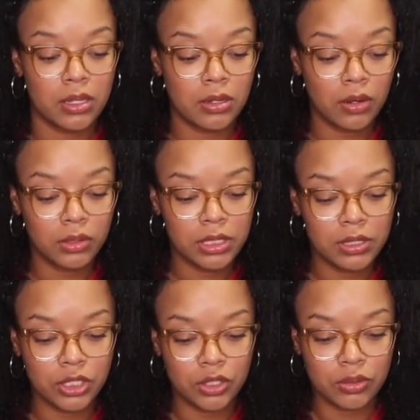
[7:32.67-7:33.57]
Not only
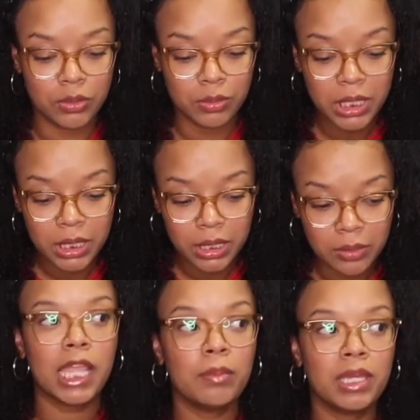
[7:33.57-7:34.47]
did they chose
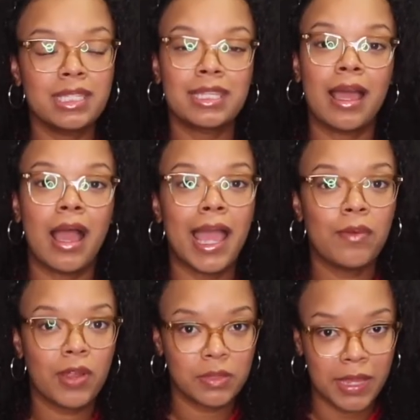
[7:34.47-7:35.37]
me, it means that
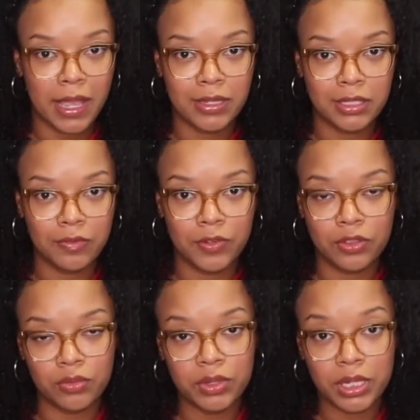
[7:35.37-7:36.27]
I worked my ass off
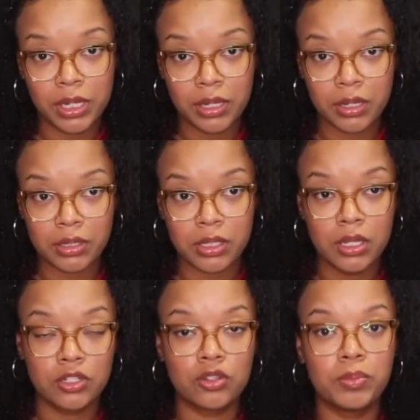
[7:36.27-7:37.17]
for three years
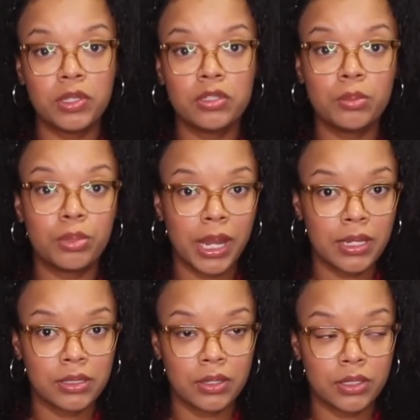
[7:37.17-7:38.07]
to build a
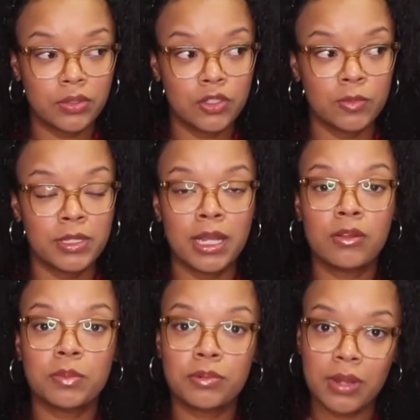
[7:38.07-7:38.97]
brand on YouTube that I
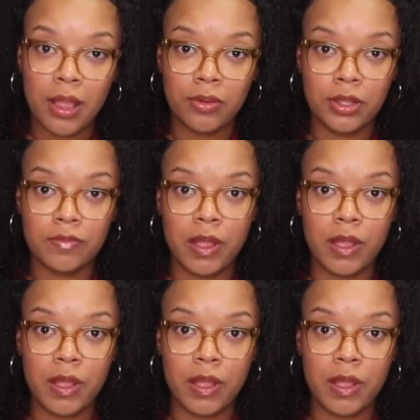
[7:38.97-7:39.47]
was proud of.